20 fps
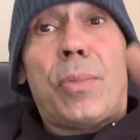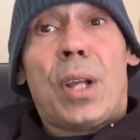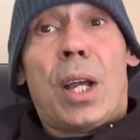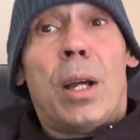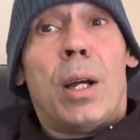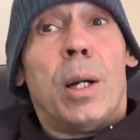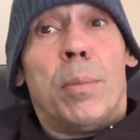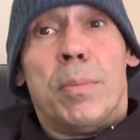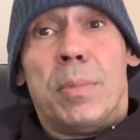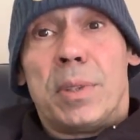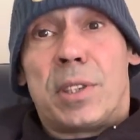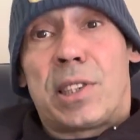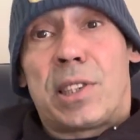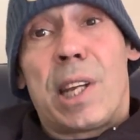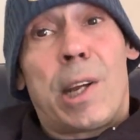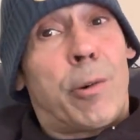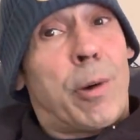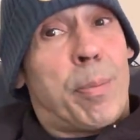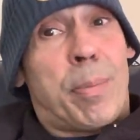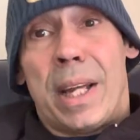um,
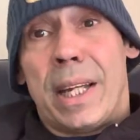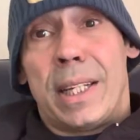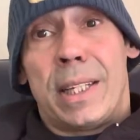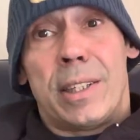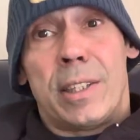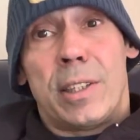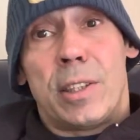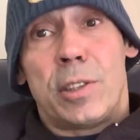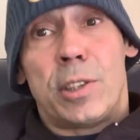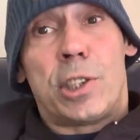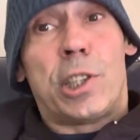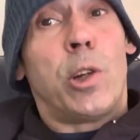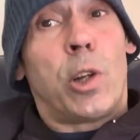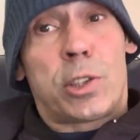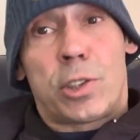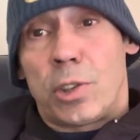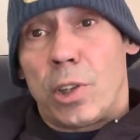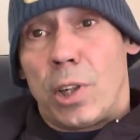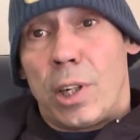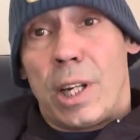Sarah Payne. She
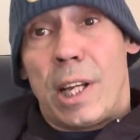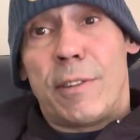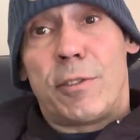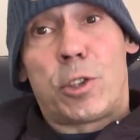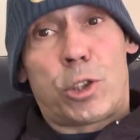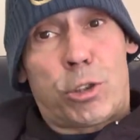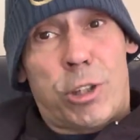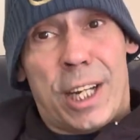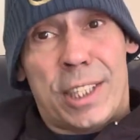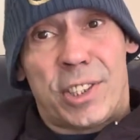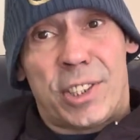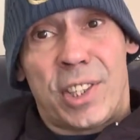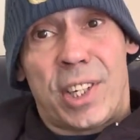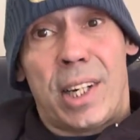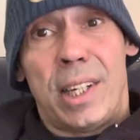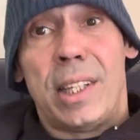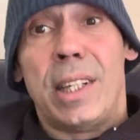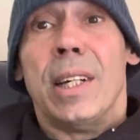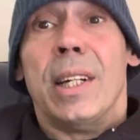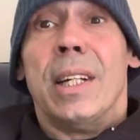lost her life
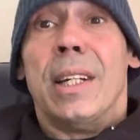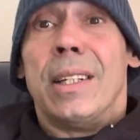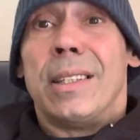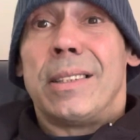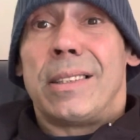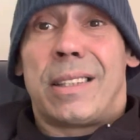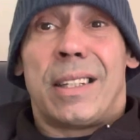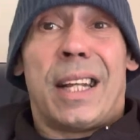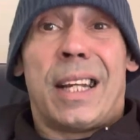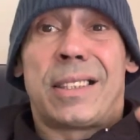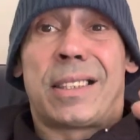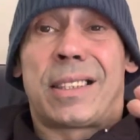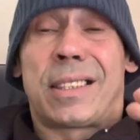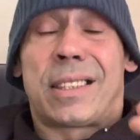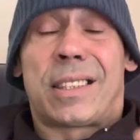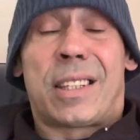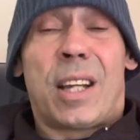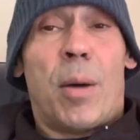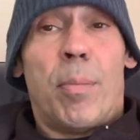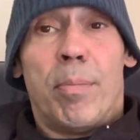tragically to that
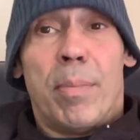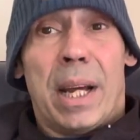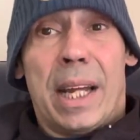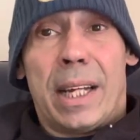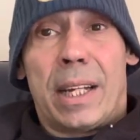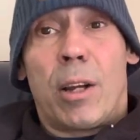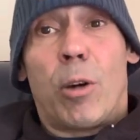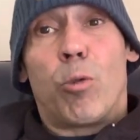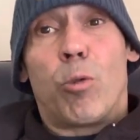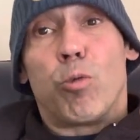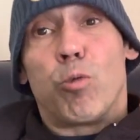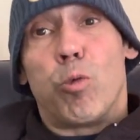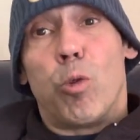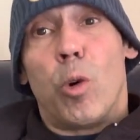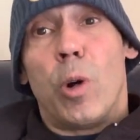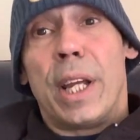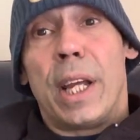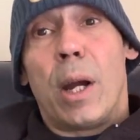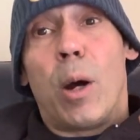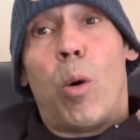scumbag
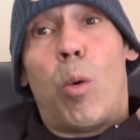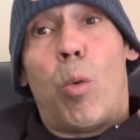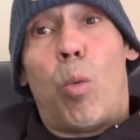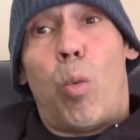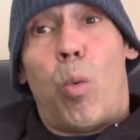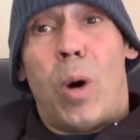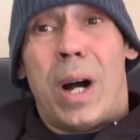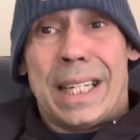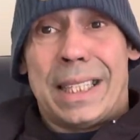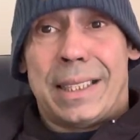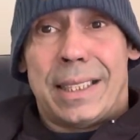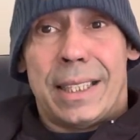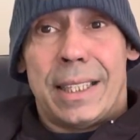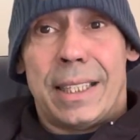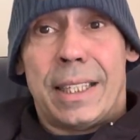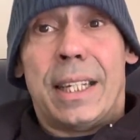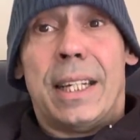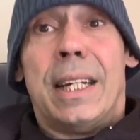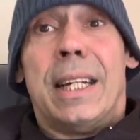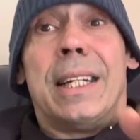Roy Whiting.